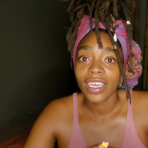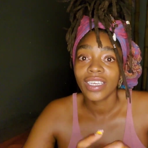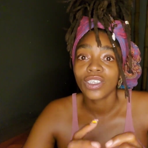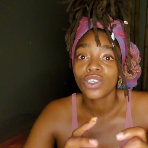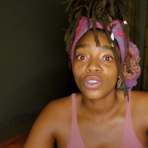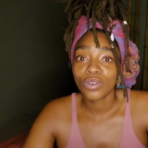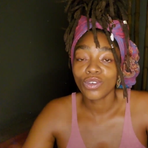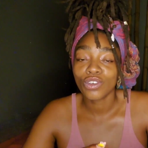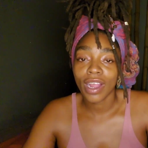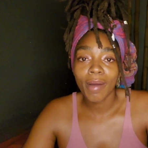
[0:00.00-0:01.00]
is through
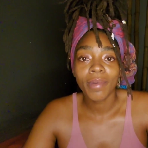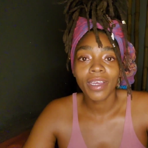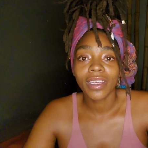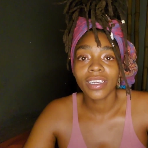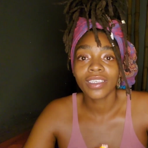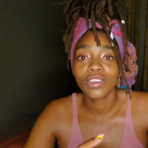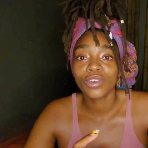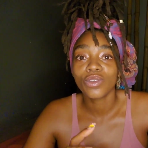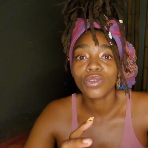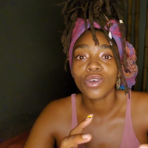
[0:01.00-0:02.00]
trauma, is
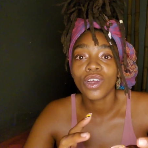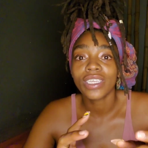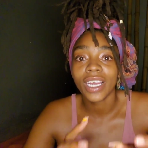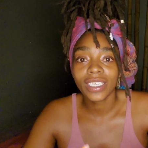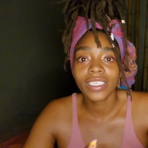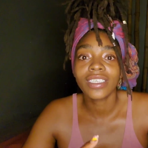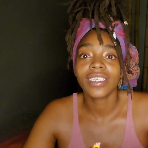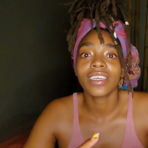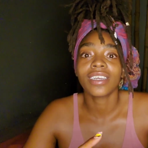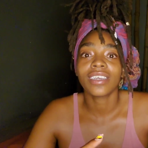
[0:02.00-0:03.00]
through
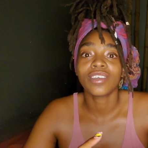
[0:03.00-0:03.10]
toxicity,